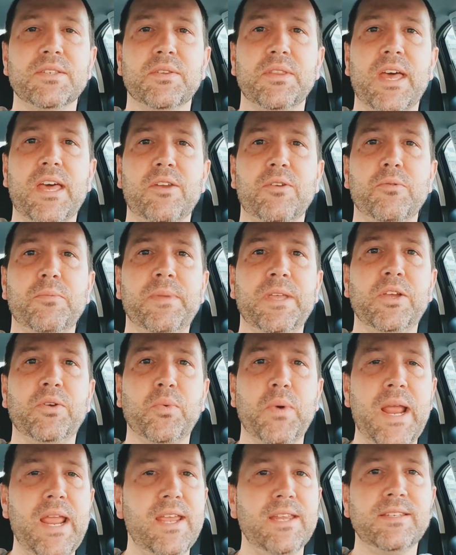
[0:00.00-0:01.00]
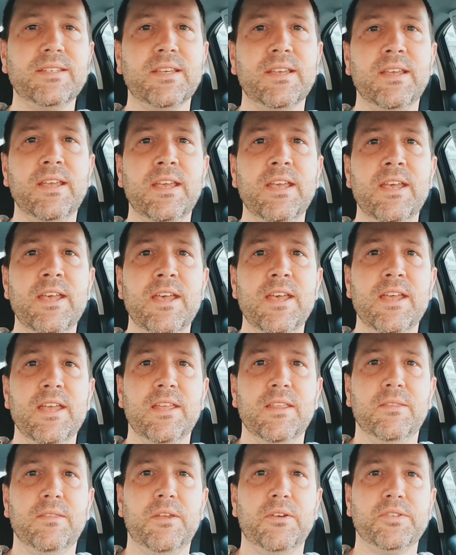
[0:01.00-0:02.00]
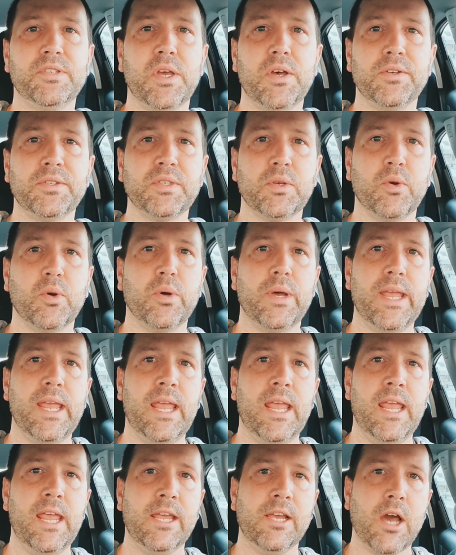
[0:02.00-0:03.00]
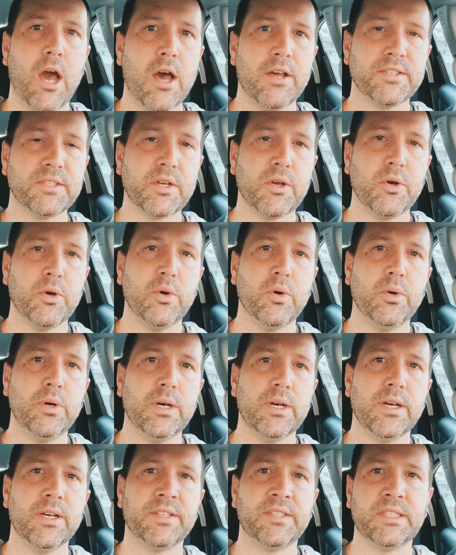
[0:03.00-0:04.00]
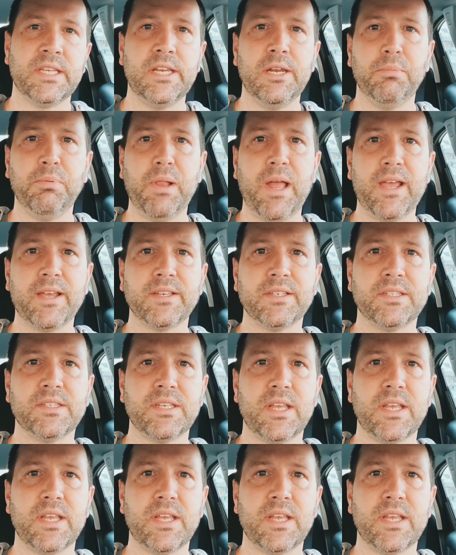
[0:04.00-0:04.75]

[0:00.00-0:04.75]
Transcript: that would be great. There's also a Costco, a Cineplex,